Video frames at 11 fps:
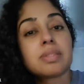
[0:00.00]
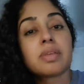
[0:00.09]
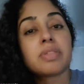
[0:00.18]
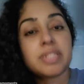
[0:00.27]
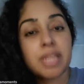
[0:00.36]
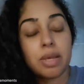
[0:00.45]
So
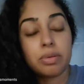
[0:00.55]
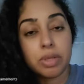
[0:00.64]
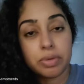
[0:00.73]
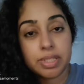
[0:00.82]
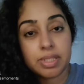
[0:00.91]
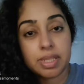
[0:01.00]
the download
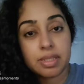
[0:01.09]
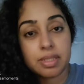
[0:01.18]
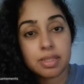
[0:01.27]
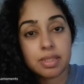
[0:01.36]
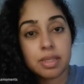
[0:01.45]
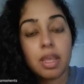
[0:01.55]
is
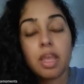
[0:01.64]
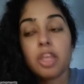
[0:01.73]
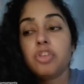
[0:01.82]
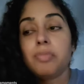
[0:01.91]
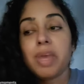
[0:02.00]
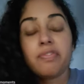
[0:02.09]
this.
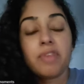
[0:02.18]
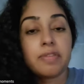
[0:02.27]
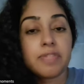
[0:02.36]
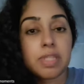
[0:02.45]
You make fun of